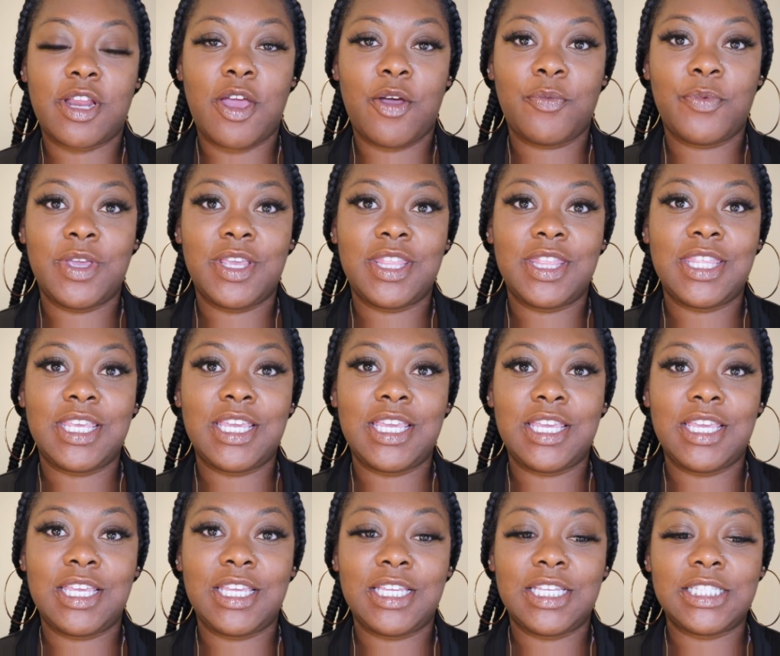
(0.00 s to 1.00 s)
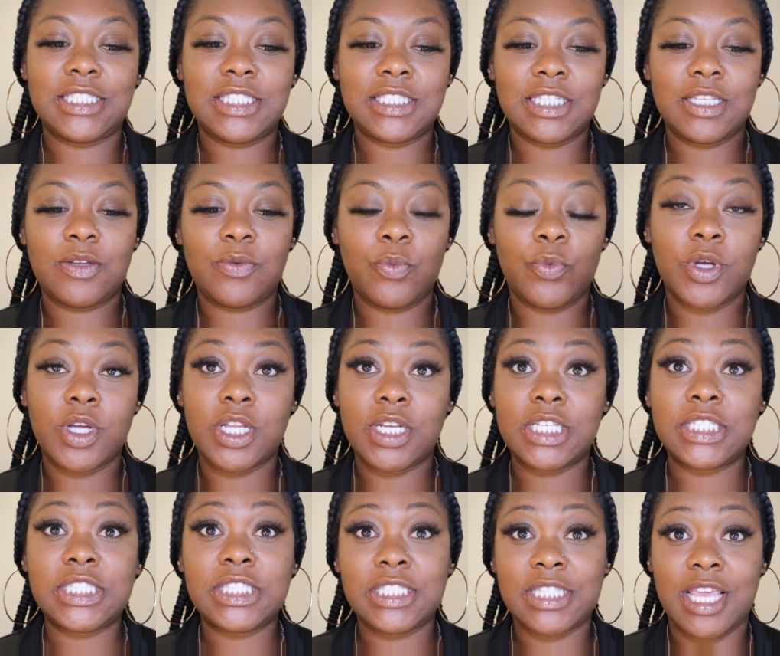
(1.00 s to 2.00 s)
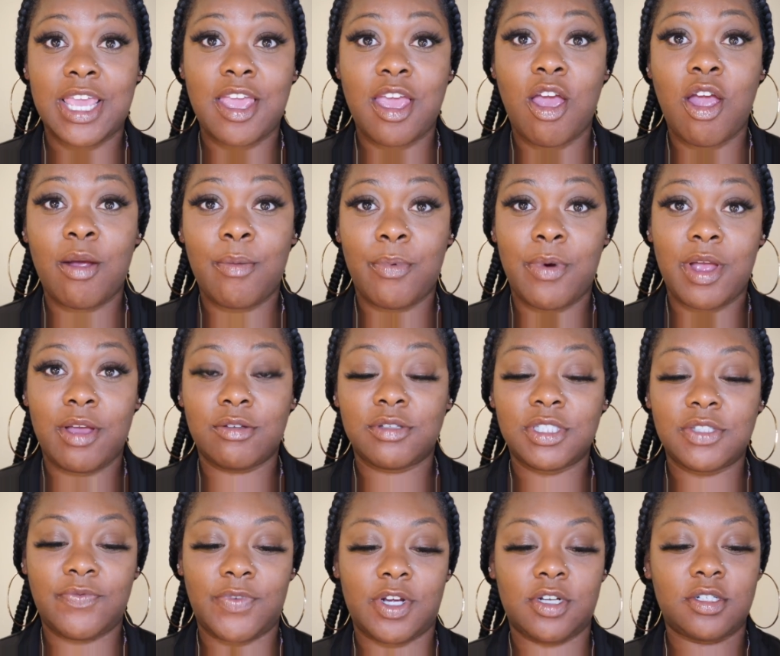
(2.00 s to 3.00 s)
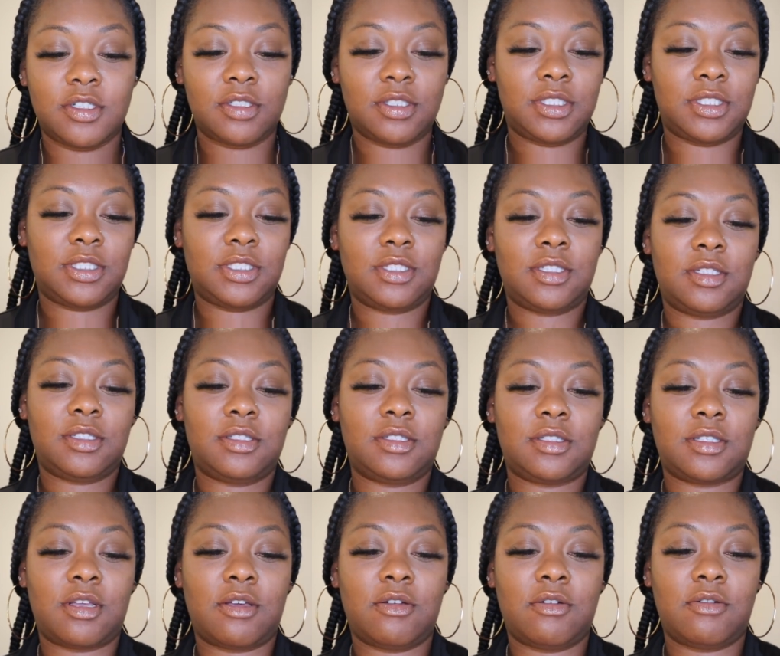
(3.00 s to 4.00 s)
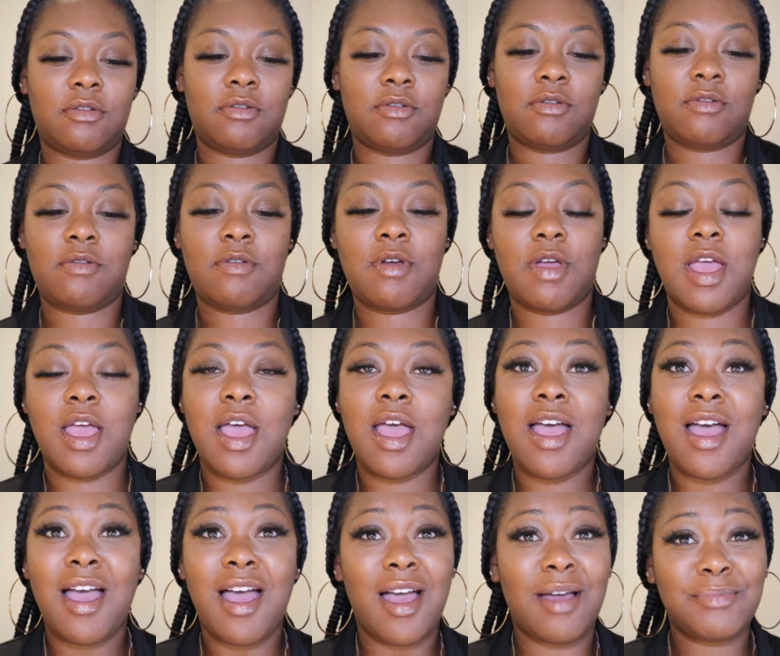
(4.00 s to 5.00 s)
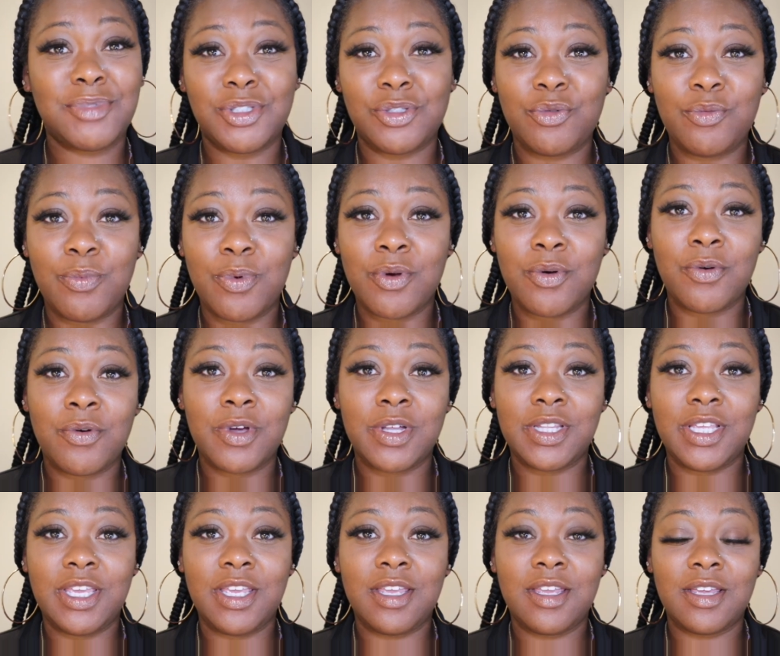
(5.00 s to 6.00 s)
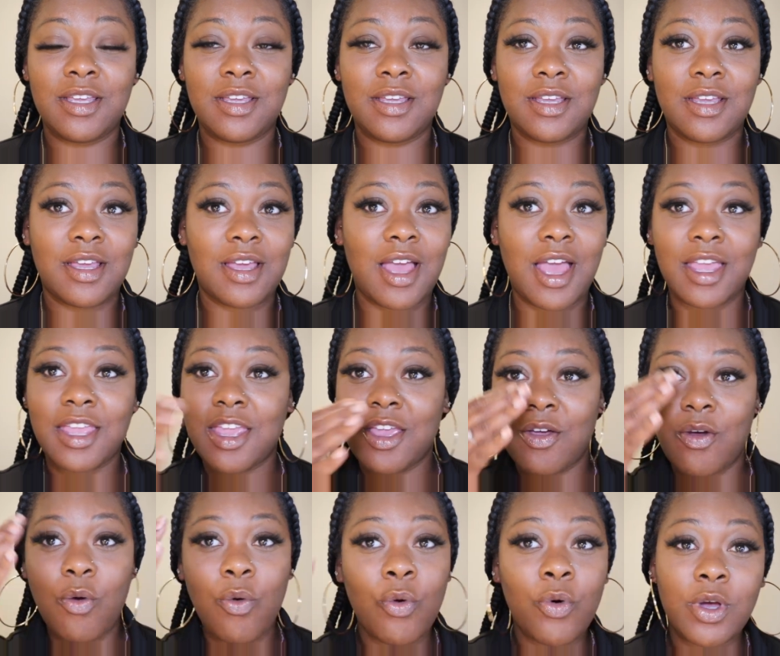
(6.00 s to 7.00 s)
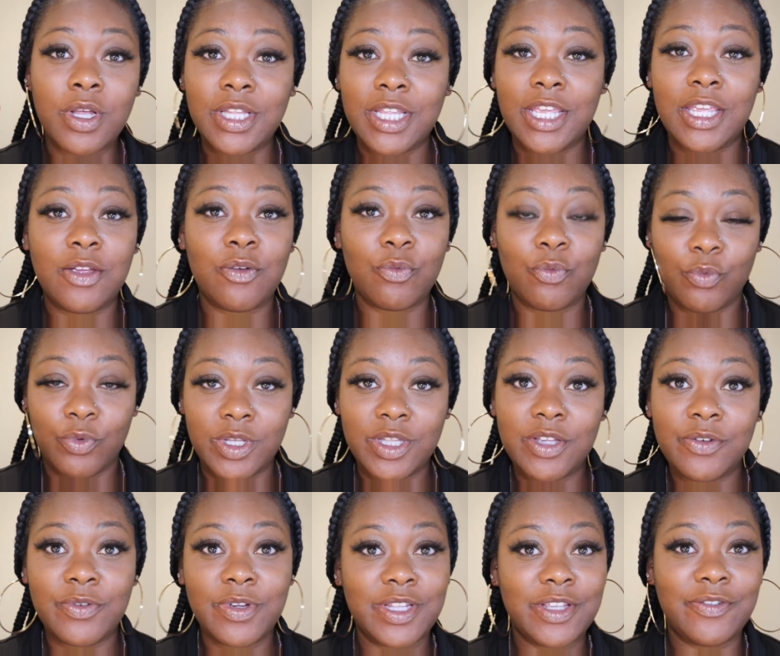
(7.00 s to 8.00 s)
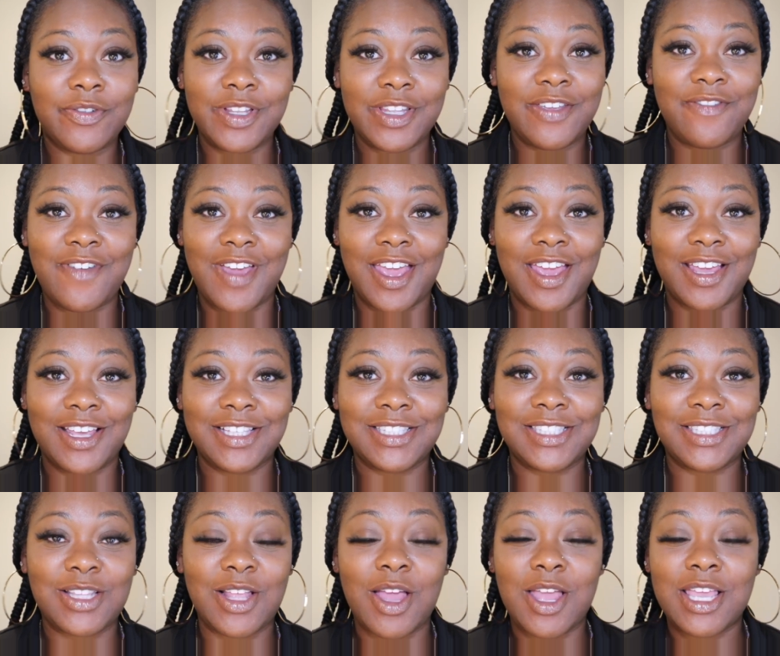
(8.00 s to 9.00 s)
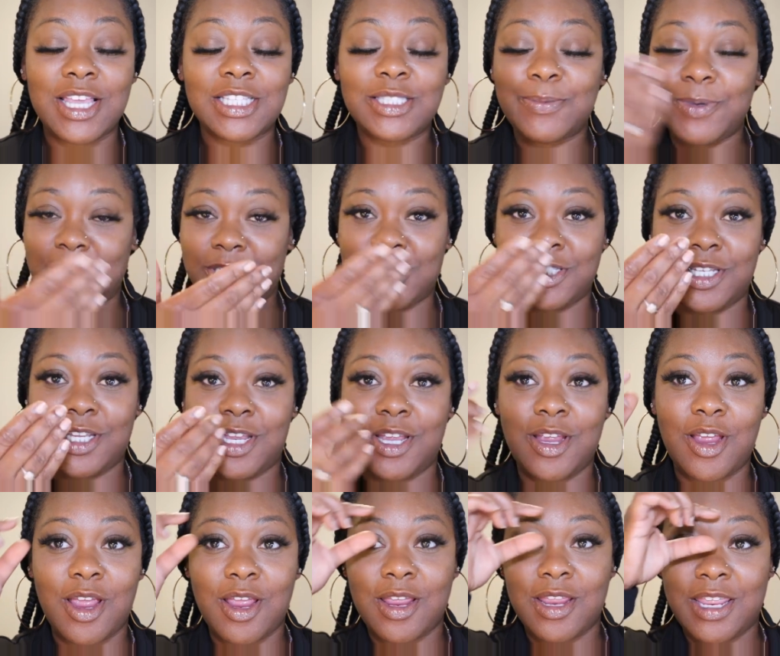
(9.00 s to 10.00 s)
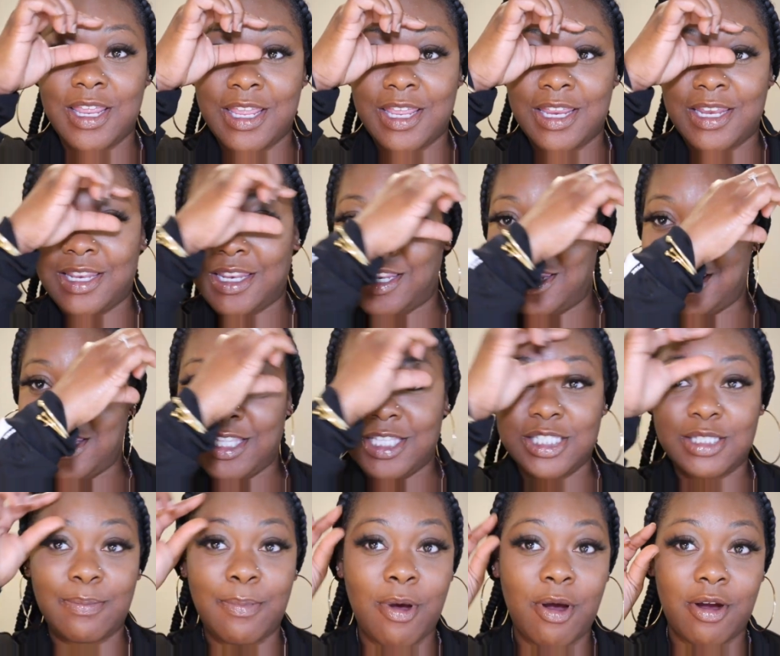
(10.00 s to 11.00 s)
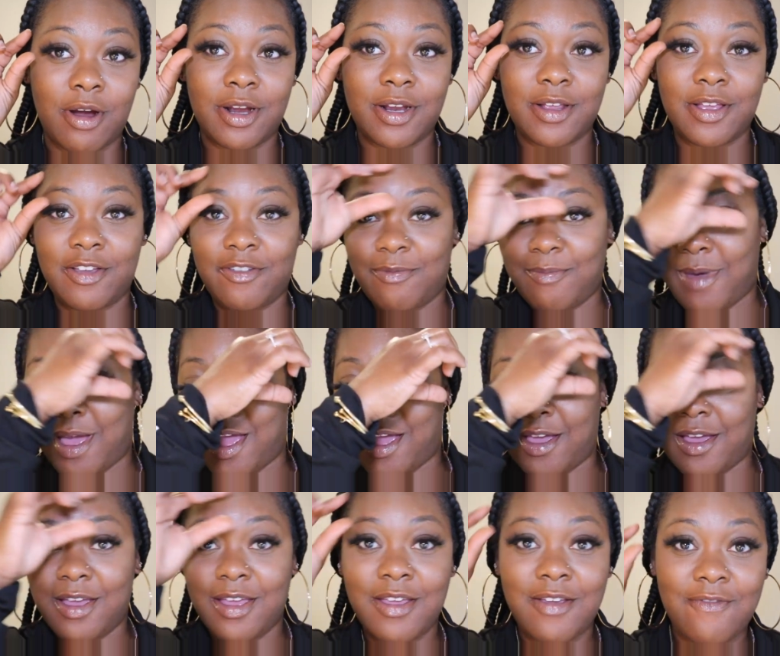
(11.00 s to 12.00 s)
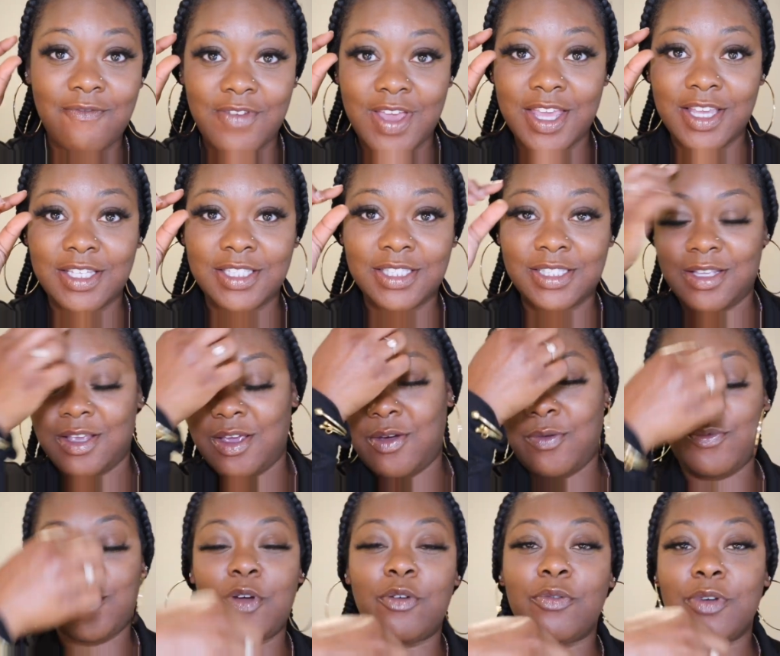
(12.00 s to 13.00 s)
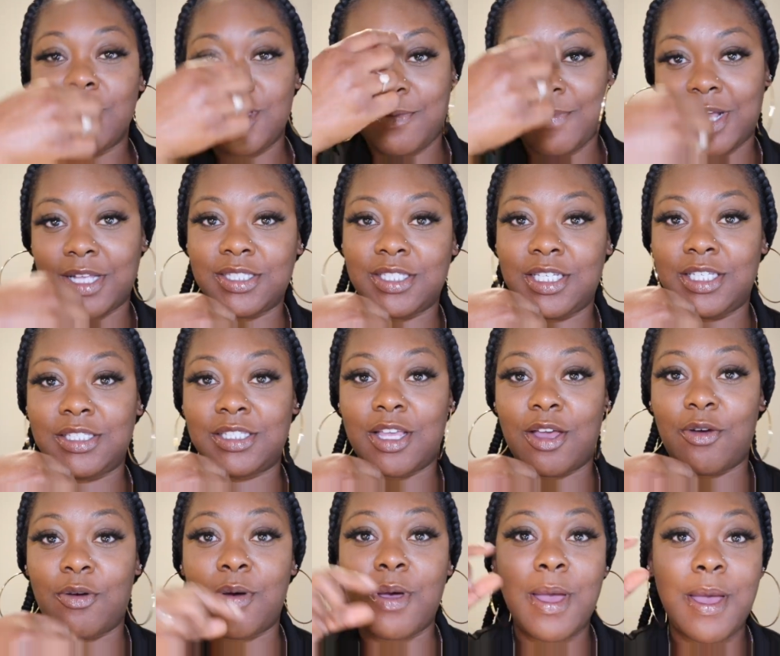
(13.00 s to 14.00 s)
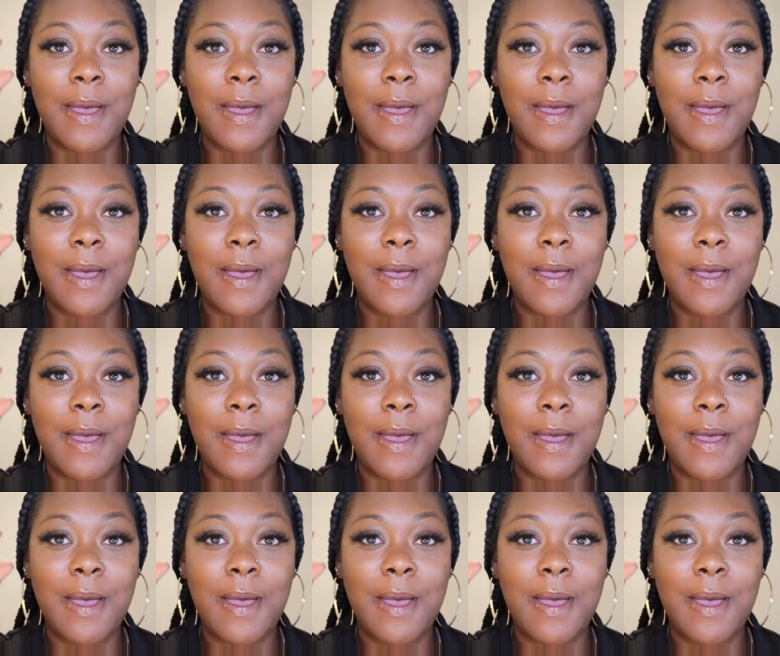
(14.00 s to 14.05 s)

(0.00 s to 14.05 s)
out with is we're going to set our brows first. So I'm super oily. I get oily really fast, especially in this part of my face. Well, really my T-zone,